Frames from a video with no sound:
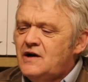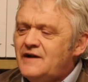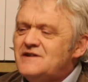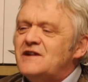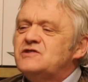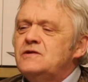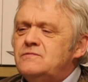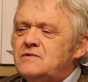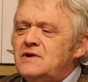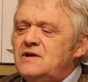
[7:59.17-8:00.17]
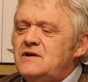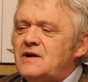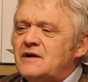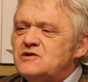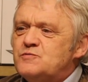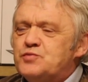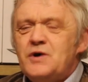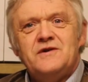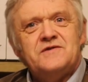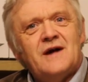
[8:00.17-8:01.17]
and it's actually a really nice
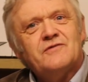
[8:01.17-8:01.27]
print.